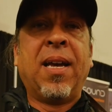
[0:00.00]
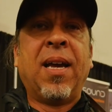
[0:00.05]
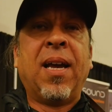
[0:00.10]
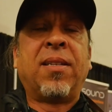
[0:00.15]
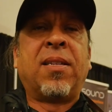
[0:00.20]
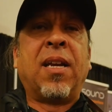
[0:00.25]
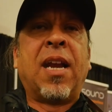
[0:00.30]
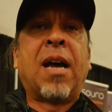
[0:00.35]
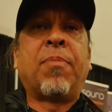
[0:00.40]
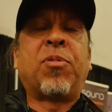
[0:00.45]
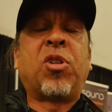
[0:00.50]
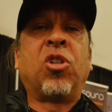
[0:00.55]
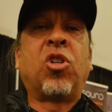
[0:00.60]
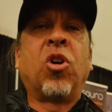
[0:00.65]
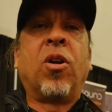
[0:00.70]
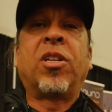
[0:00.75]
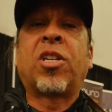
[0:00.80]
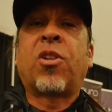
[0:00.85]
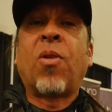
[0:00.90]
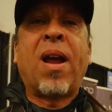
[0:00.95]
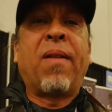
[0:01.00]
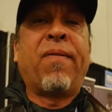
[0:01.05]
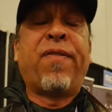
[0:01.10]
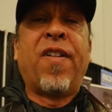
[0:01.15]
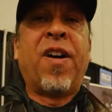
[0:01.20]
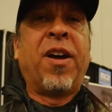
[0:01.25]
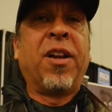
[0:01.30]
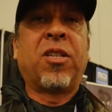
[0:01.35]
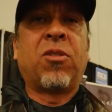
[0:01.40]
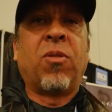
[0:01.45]
It's an absolute joy. It's great
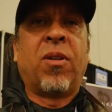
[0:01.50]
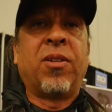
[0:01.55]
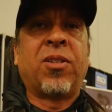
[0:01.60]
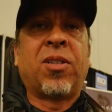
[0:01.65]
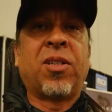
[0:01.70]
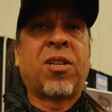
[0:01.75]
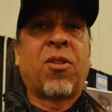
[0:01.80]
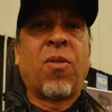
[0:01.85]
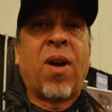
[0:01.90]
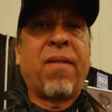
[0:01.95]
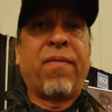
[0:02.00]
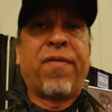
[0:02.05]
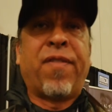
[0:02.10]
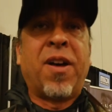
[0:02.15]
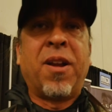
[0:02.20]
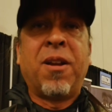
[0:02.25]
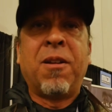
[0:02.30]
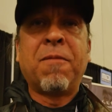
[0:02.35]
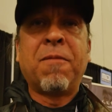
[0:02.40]
fun as well. It's just great fun.